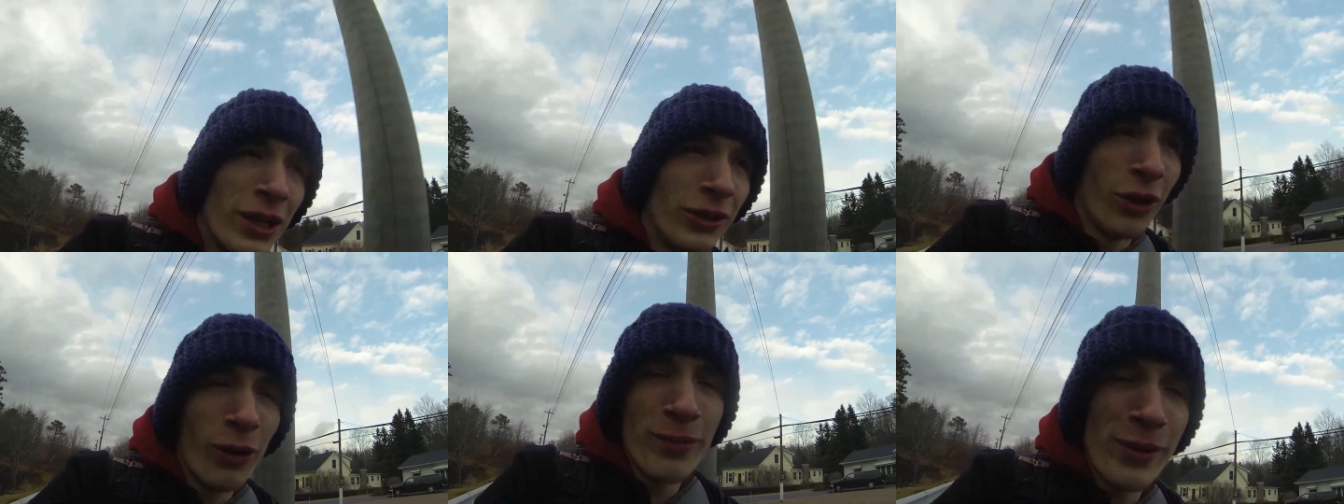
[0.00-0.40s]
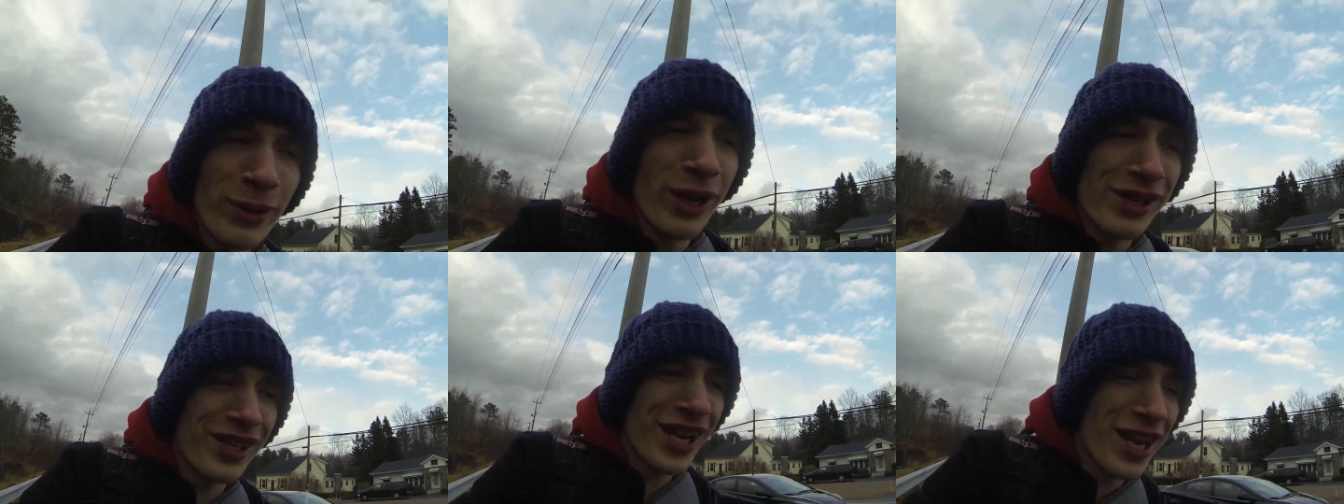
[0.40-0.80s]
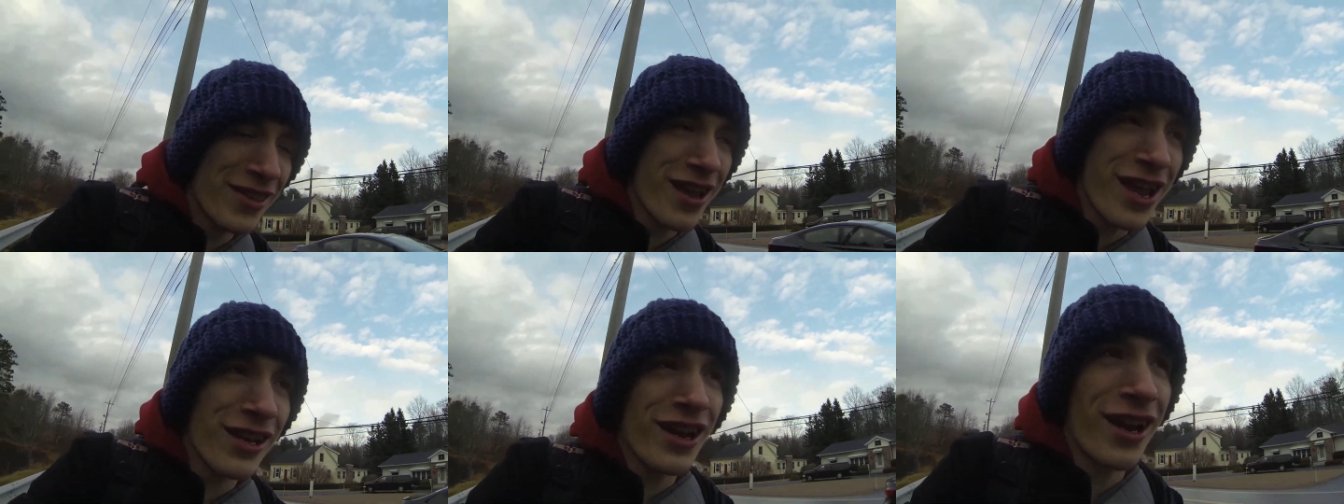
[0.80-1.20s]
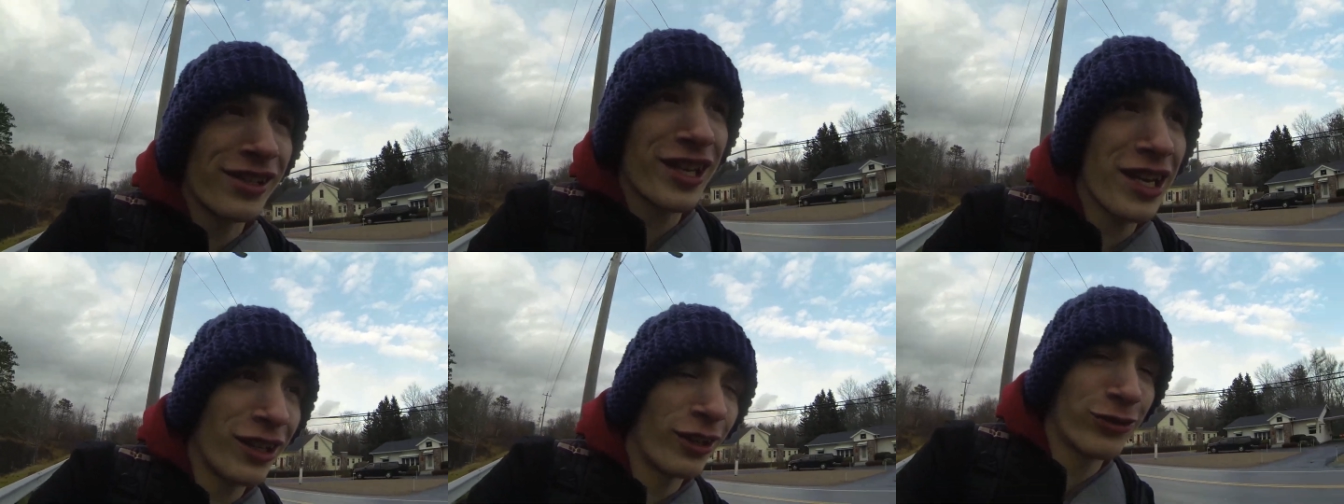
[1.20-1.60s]
Normally when I say that, I
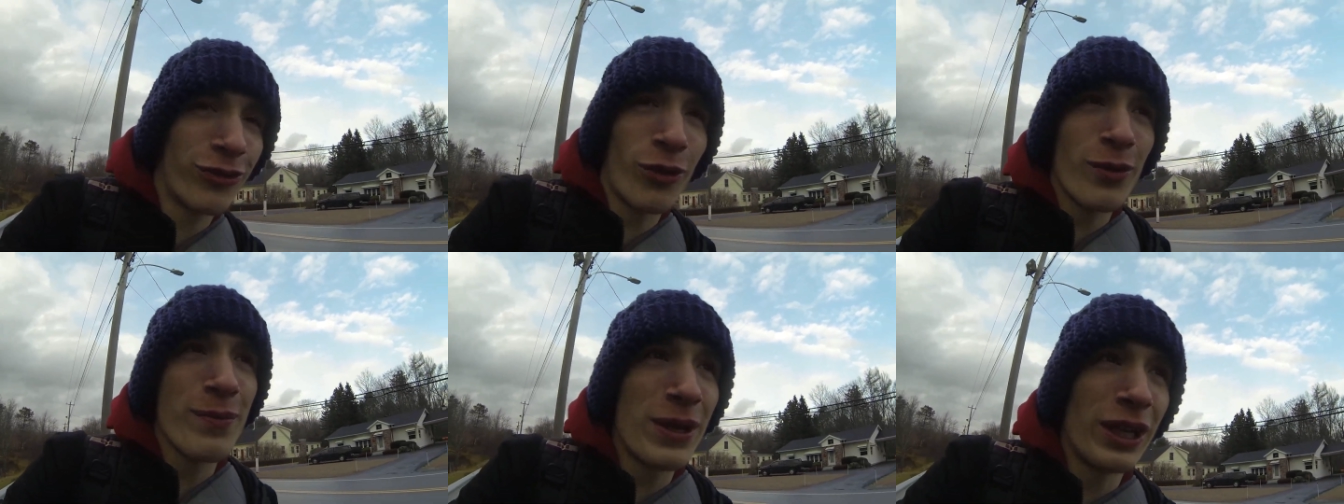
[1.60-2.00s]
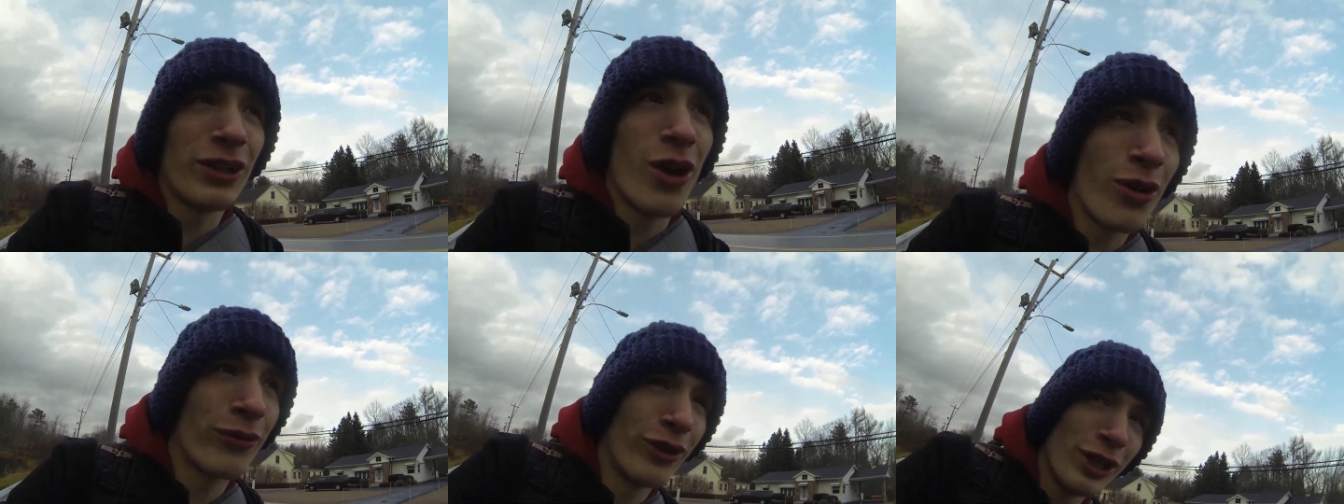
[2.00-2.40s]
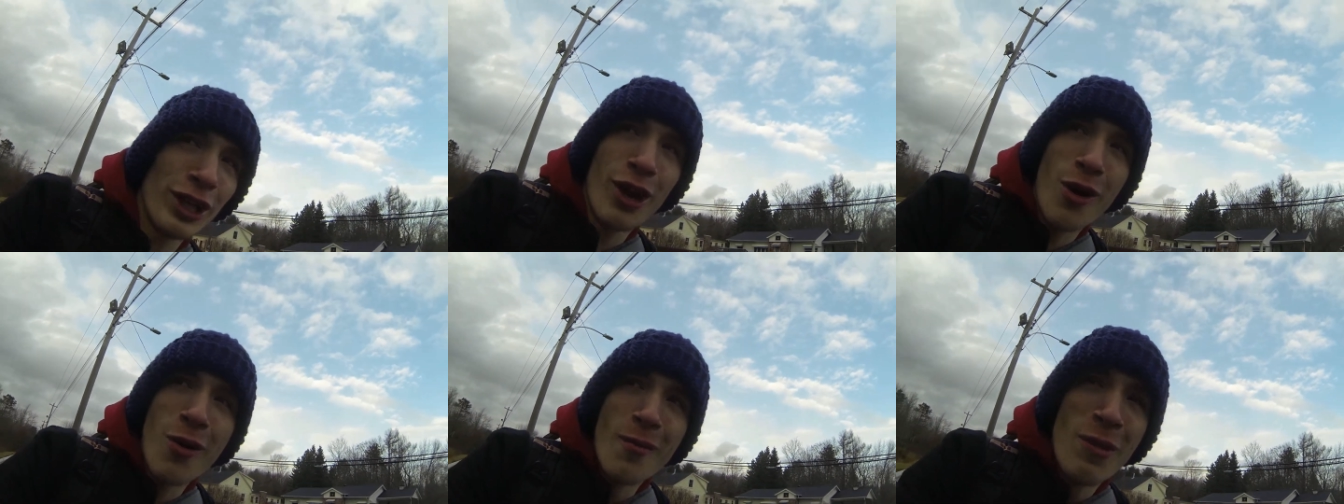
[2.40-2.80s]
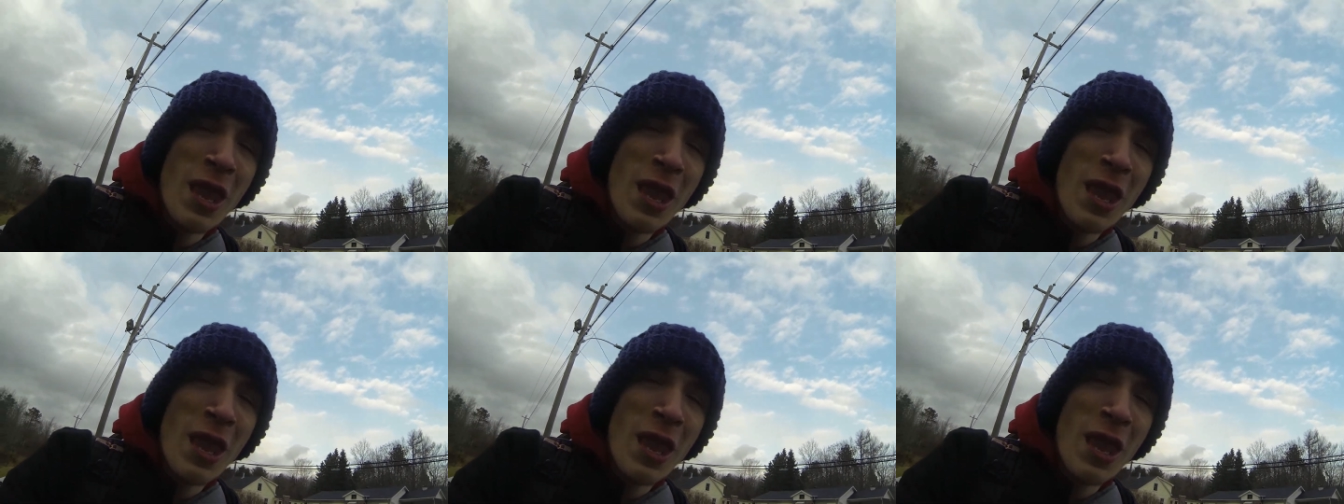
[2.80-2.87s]
say like 4-minute long video,